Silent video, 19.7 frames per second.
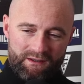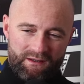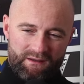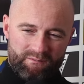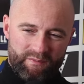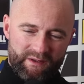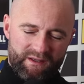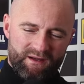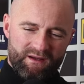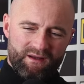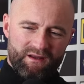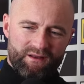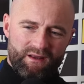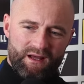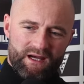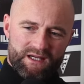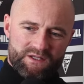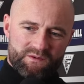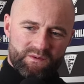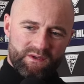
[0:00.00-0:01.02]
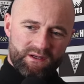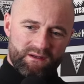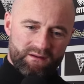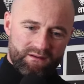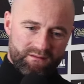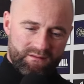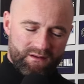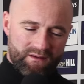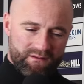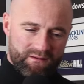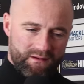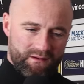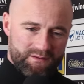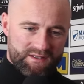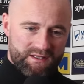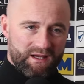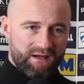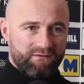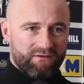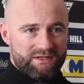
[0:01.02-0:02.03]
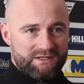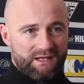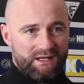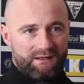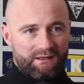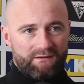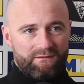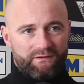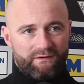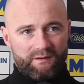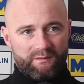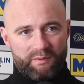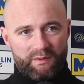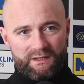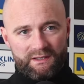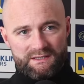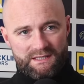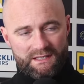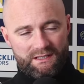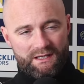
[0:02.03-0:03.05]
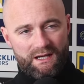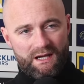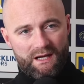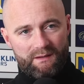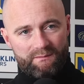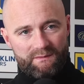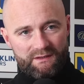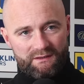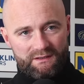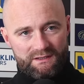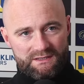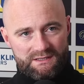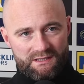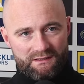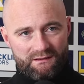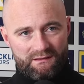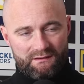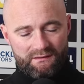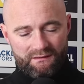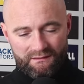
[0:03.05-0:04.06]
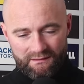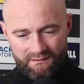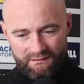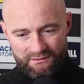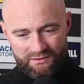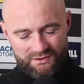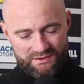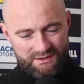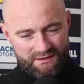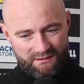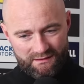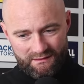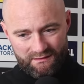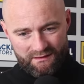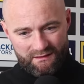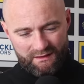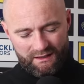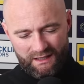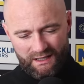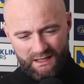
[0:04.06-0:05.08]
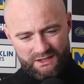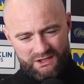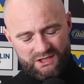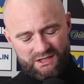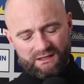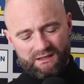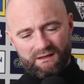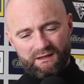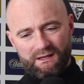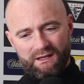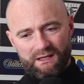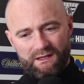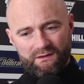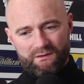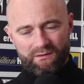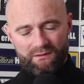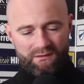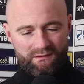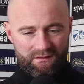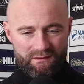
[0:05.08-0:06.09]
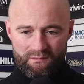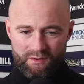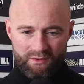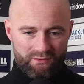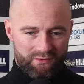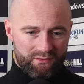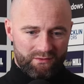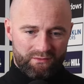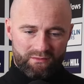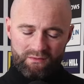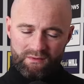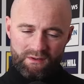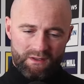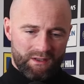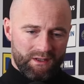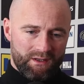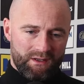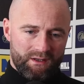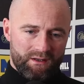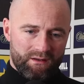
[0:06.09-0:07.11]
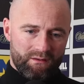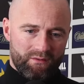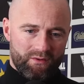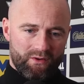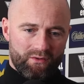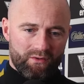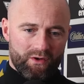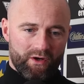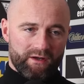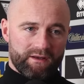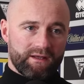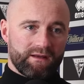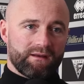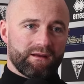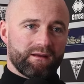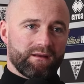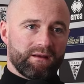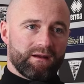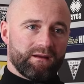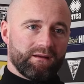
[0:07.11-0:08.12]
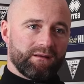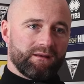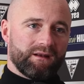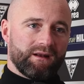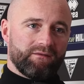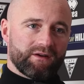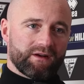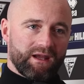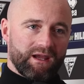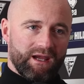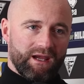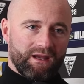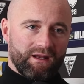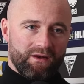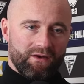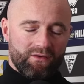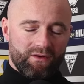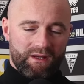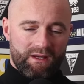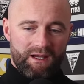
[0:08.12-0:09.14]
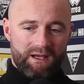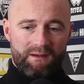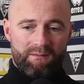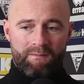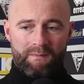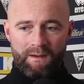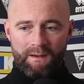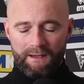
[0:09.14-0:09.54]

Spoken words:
And particularly last week, I was devastated for the players in at Hampden. You seen the reaction at the end. They were all gutted that they never get anything out of the game.